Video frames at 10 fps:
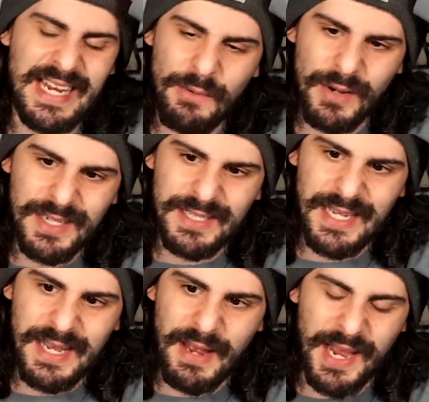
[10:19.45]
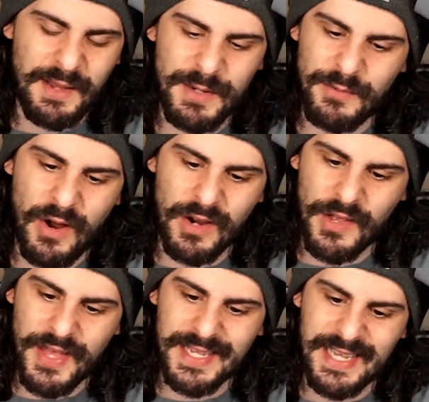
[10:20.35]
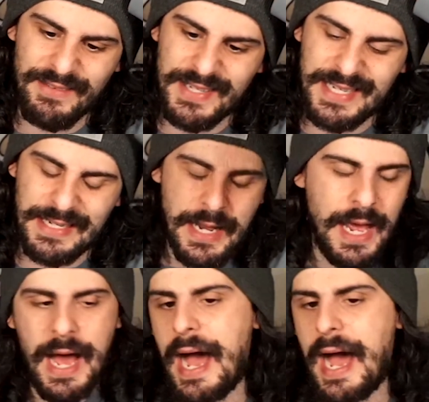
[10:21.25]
I want to say. I could be wrong on that. 17.